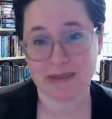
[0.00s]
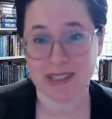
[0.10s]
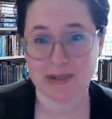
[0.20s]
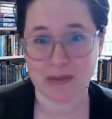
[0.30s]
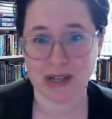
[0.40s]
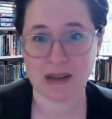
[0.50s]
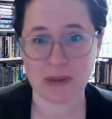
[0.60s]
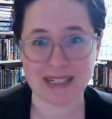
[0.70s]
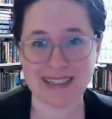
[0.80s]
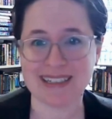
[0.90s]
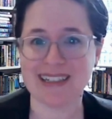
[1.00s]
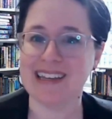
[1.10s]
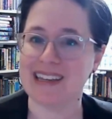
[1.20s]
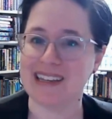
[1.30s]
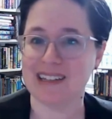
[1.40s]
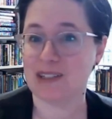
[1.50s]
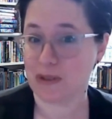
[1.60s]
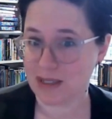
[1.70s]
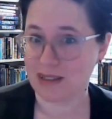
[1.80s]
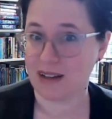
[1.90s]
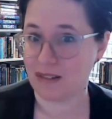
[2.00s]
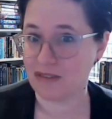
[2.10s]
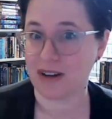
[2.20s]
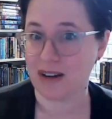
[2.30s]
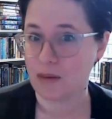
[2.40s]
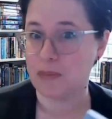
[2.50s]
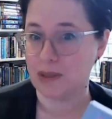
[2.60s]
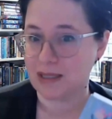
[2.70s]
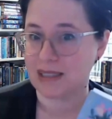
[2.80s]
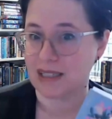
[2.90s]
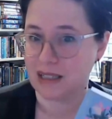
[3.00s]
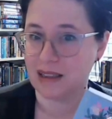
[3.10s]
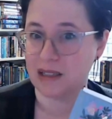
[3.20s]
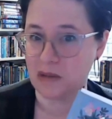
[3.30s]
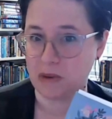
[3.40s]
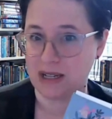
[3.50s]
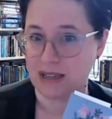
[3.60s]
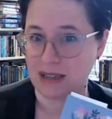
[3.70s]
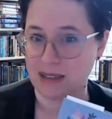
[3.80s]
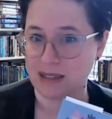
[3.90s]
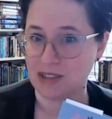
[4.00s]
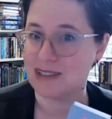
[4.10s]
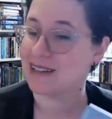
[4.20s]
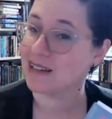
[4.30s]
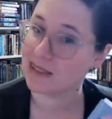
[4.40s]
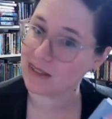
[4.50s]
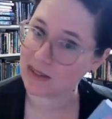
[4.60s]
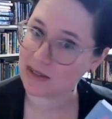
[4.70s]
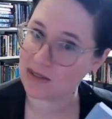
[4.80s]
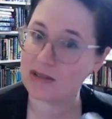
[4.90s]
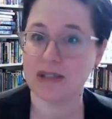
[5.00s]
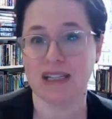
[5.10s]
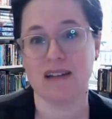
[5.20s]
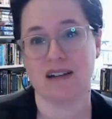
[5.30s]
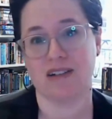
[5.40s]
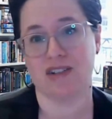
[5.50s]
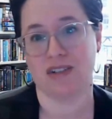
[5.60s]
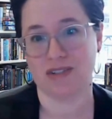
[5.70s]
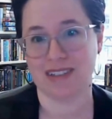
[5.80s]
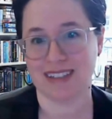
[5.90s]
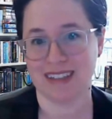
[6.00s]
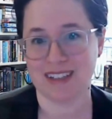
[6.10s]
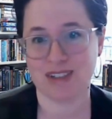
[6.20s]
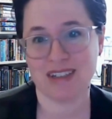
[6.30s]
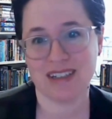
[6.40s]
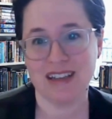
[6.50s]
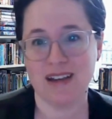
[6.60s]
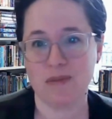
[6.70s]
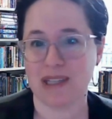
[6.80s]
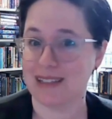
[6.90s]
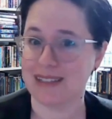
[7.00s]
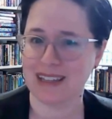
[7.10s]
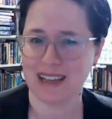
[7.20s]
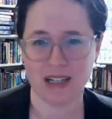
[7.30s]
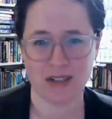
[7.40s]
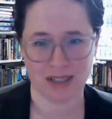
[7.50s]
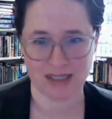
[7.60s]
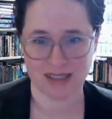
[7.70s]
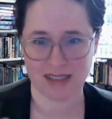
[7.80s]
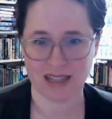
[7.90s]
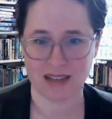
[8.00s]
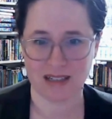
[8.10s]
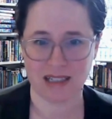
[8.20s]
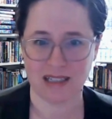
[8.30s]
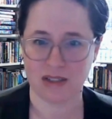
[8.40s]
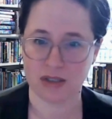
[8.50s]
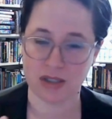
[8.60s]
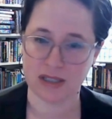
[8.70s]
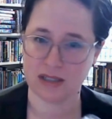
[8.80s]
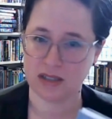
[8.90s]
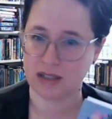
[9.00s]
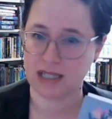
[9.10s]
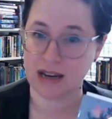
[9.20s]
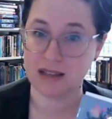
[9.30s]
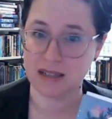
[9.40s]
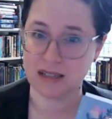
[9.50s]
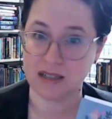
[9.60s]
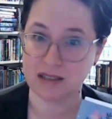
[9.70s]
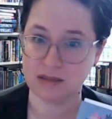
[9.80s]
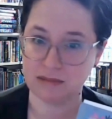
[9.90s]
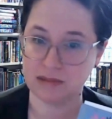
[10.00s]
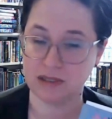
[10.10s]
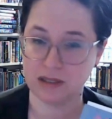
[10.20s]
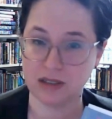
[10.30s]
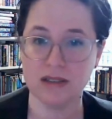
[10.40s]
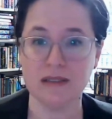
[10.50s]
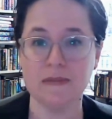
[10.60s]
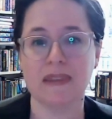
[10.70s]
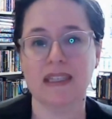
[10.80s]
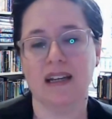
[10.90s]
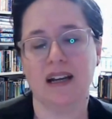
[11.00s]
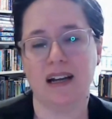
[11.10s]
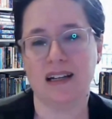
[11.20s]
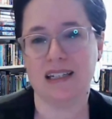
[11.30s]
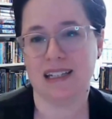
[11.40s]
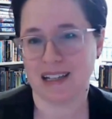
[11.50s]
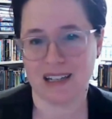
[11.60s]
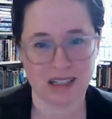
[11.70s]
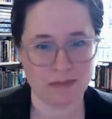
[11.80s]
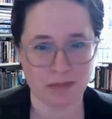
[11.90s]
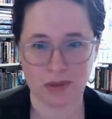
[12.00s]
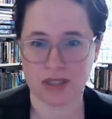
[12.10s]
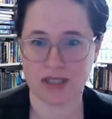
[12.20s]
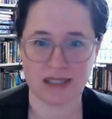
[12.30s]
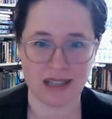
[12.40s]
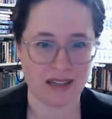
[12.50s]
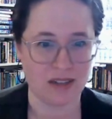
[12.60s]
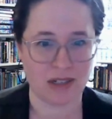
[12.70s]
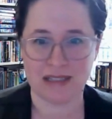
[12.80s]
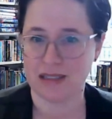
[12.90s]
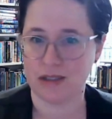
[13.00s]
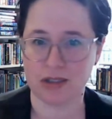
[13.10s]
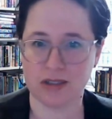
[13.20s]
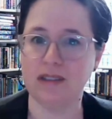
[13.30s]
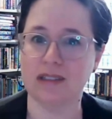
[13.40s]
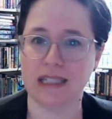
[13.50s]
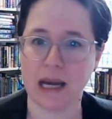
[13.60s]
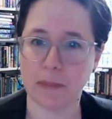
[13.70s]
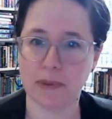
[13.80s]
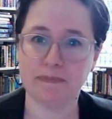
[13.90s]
the reason why I picked it. It is one of our books in the YA collection. It is also in our children's collection because it kind of crosses that, like she starts out as a young girl and it kind of bridges that transitional gap